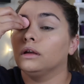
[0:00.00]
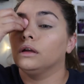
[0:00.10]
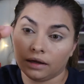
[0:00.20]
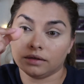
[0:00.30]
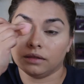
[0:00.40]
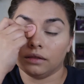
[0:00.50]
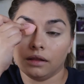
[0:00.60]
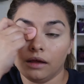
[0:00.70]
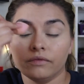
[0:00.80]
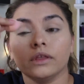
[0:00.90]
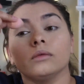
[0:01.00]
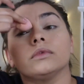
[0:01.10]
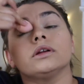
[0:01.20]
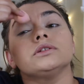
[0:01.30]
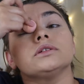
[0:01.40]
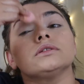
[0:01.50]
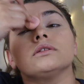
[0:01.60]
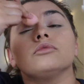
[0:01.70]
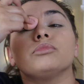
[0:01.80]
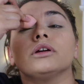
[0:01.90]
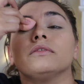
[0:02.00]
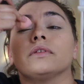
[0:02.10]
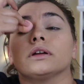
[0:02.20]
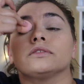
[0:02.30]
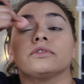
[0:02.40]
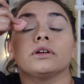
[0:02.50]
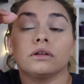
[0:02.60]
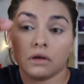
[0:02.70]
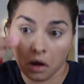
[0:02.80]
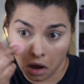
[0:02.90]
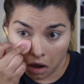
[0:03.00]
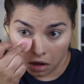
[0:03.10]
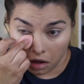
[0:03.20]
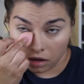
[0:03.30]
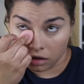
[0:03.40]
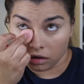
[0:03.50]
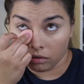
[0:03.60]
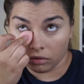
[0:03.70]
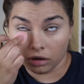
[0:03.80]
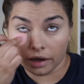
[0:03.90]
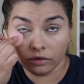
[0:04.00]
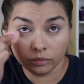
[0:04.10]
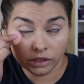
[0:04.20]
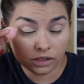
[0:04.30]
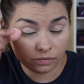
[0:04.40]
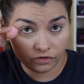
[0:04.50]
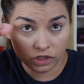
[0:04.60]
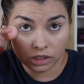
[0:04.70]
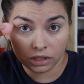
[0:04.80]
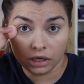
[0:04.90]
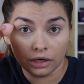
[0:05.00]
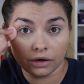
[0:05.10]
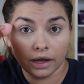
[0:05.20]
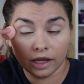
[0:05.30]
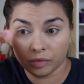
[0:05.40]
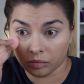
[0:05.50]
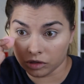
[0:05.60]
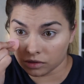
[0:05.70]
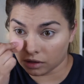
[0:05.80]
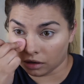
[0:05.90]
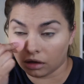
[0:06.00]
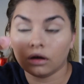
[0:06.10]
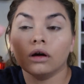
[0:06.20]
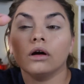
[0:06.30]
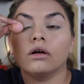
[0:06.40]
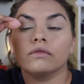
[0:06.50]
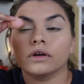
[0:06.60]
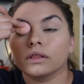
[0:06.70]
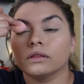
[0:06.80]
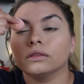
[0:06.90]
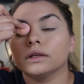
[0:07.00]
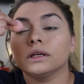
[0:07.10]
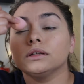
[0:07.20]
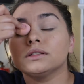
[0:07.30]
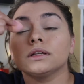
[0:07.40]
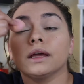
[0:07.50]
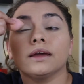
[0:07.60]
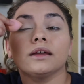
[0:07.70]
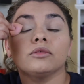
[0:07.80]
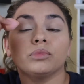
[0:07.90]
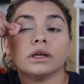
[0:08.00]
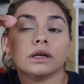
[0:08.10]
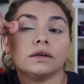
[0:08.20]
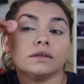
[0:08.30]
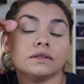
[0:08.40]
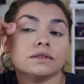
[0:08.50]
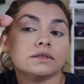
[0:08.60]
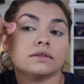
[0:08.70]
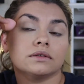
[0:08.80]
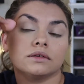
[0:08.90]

And I love them, they're just so perfect for, well, I normally use them for just the under eye, but I'm using it over the lid today because